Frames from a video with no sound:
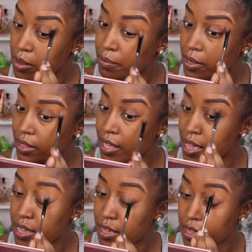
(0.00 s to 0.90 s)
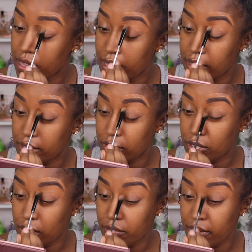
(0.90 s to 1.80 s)
But like
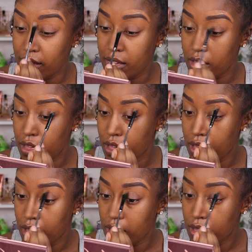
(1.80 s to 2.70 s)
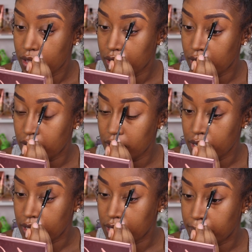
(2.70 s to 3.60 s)
serving
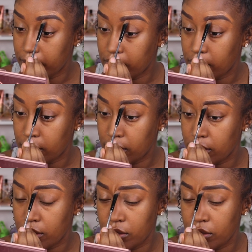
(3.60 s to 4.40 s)
looks, but just